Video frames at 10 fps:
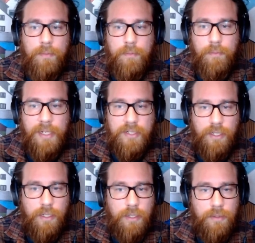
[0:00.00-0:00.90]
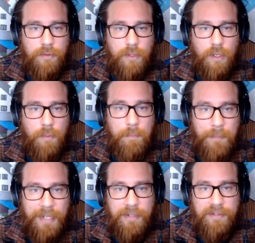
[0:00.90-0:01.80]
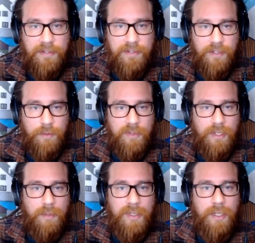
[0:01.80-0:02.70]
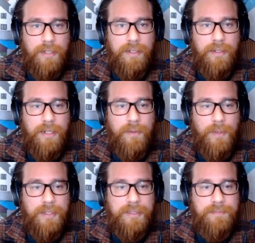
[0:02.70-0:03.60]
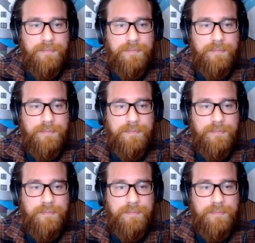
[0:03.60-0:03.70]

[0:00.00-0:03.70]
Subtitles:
measure many systems that are behind our network.